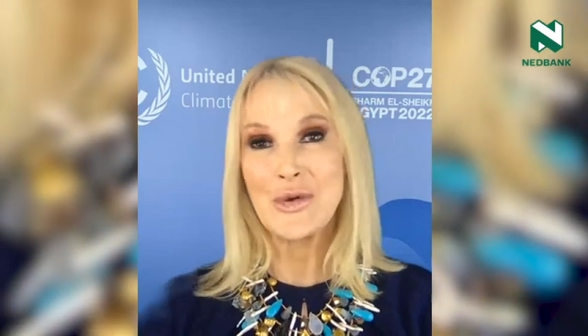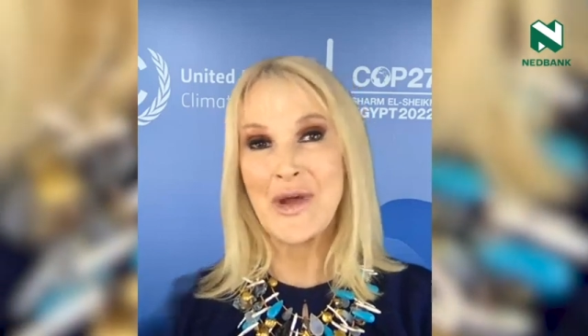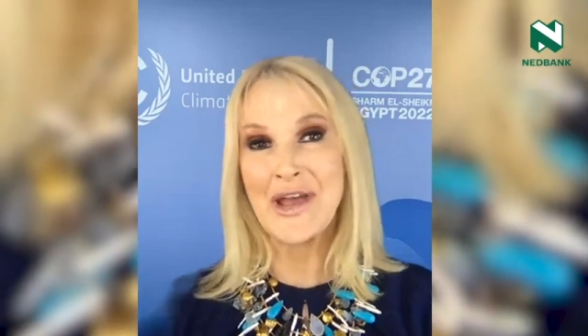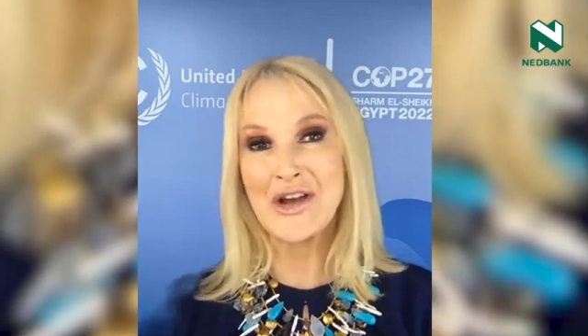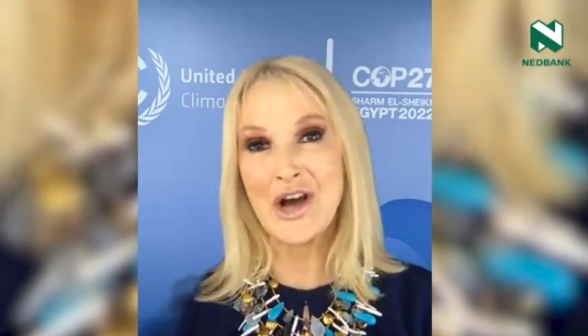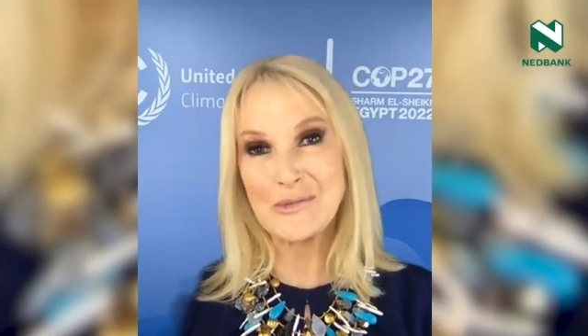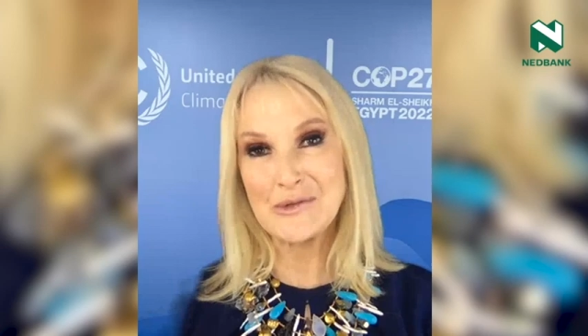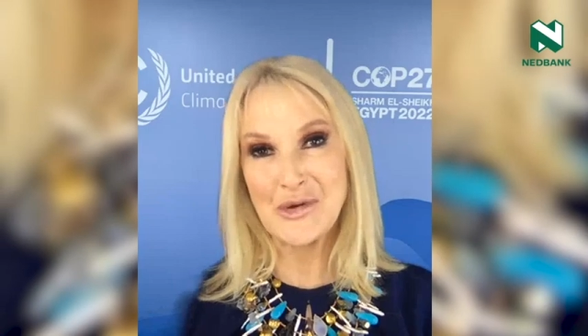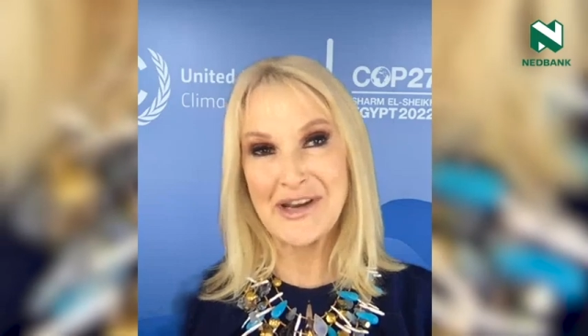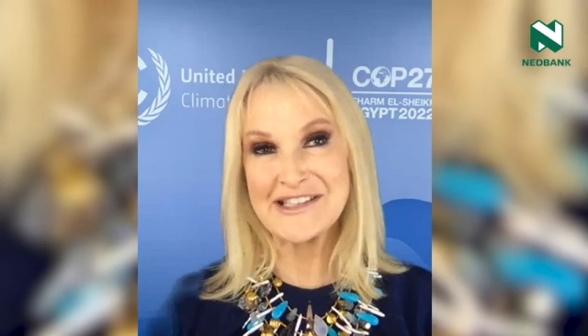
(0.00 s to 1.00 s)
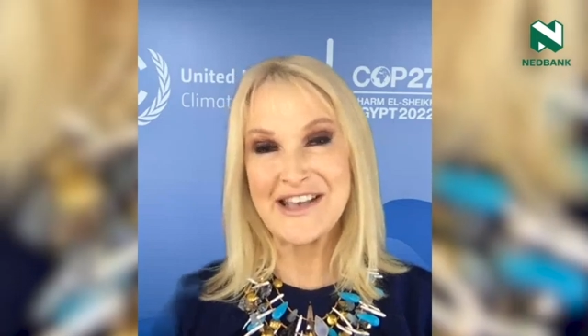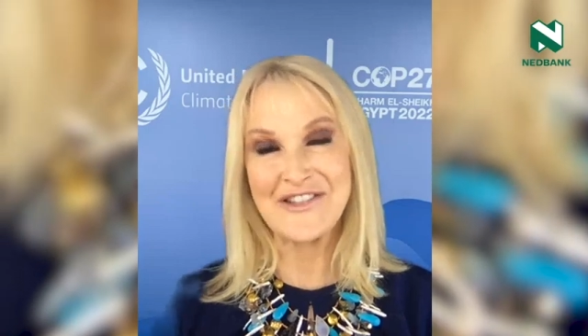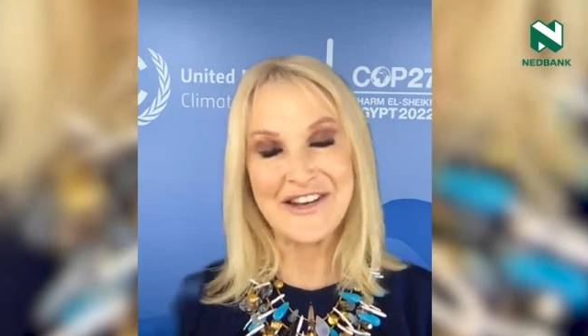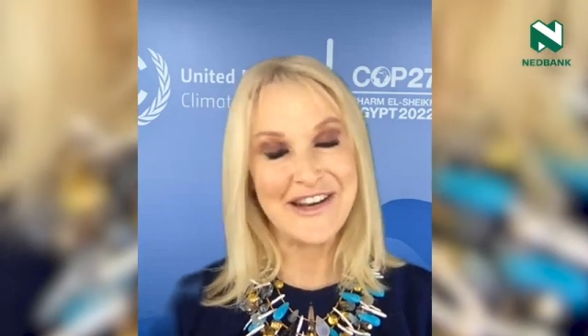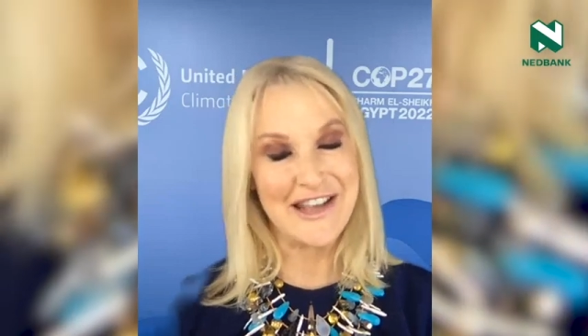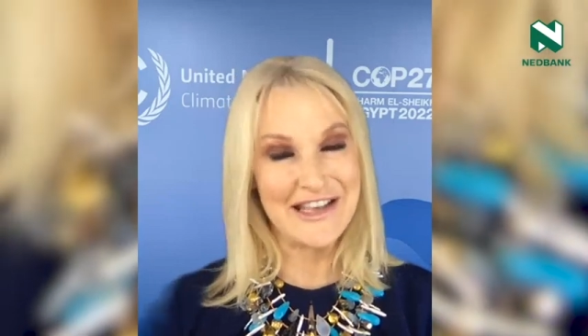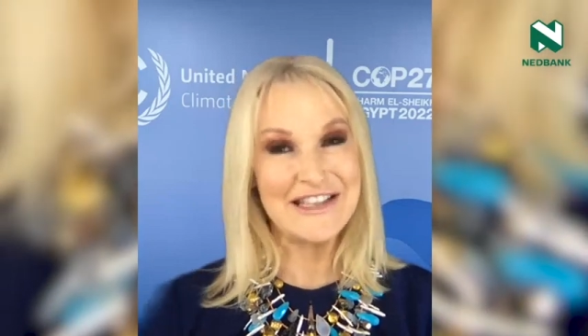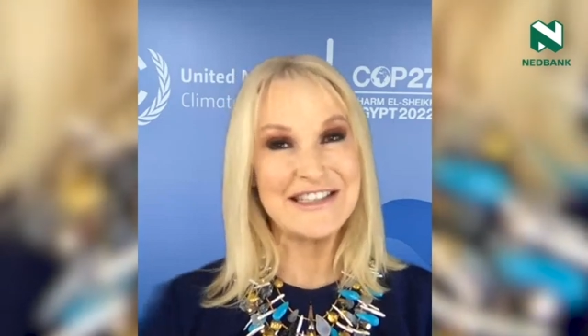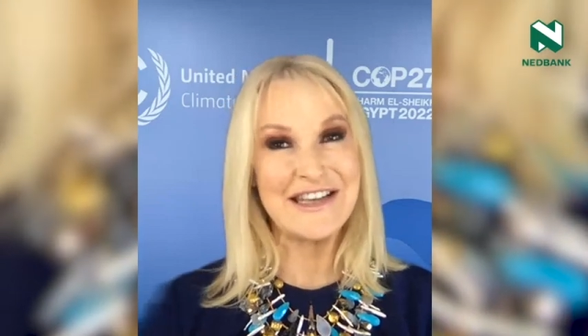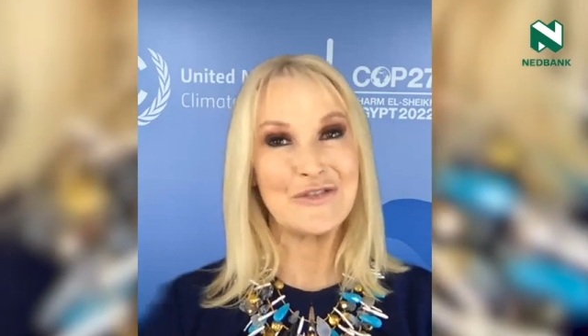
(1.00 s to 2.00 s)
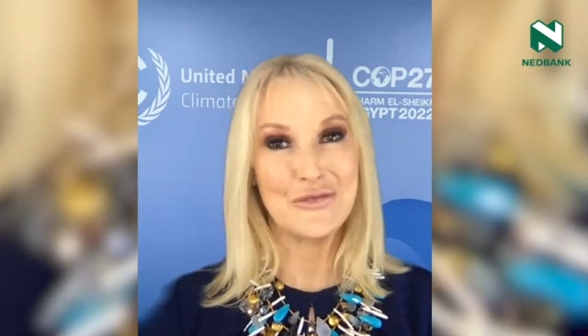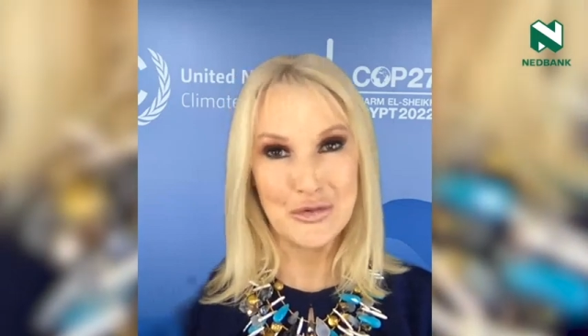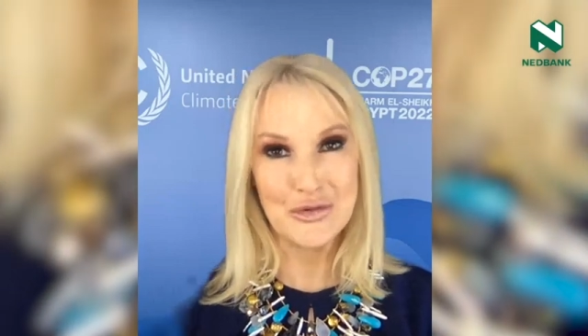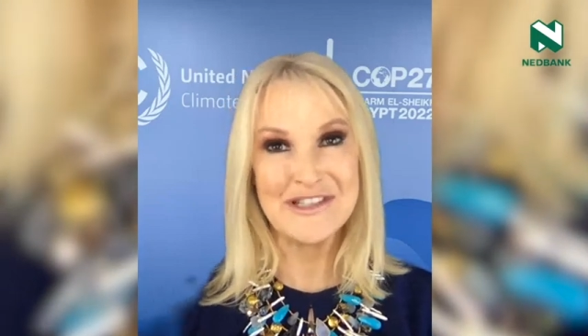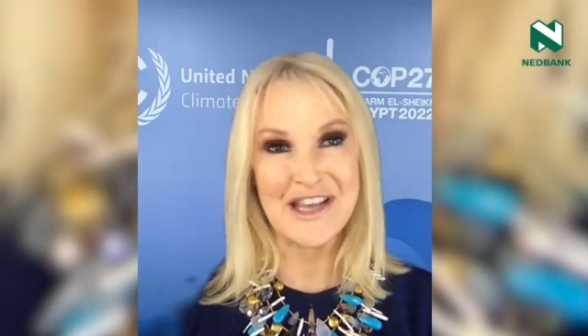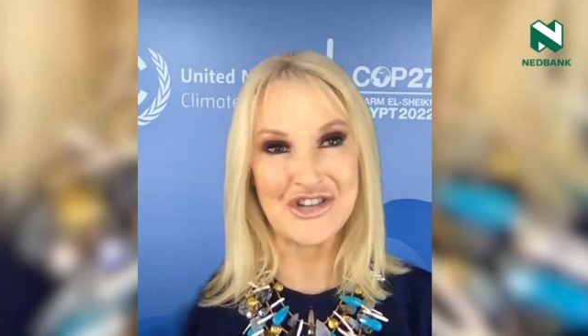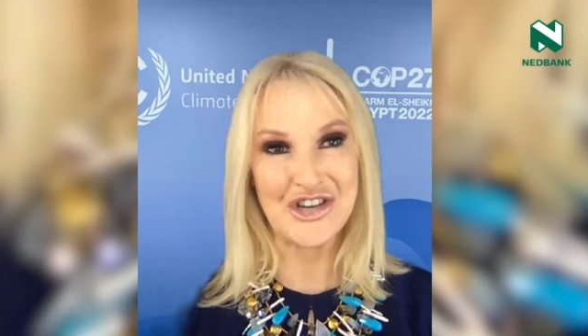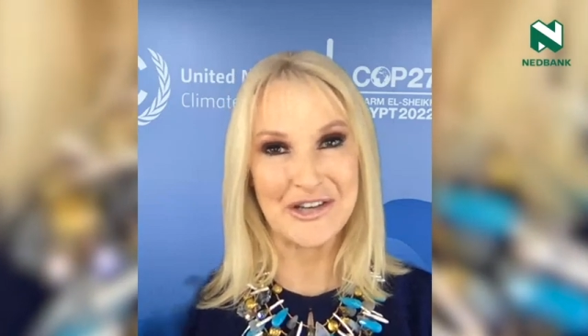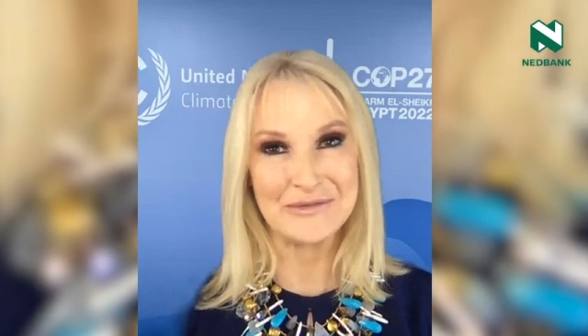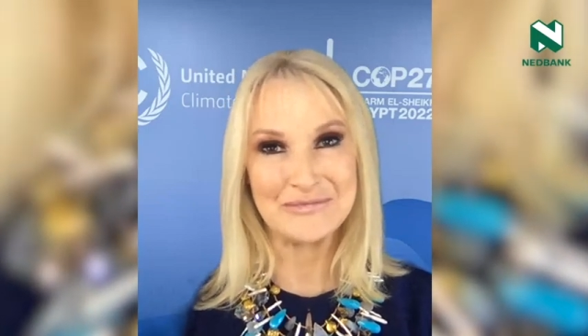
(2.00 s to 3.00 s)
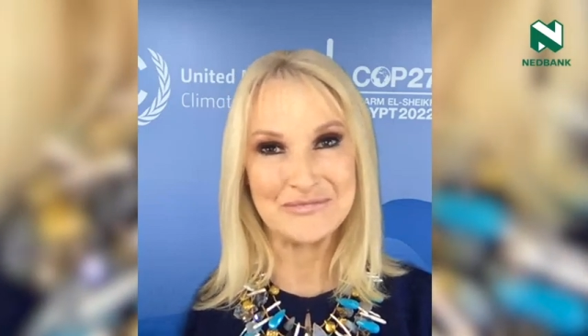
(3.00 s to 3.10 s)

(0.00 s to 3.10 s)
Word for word: where COP twenty-seven is in full session.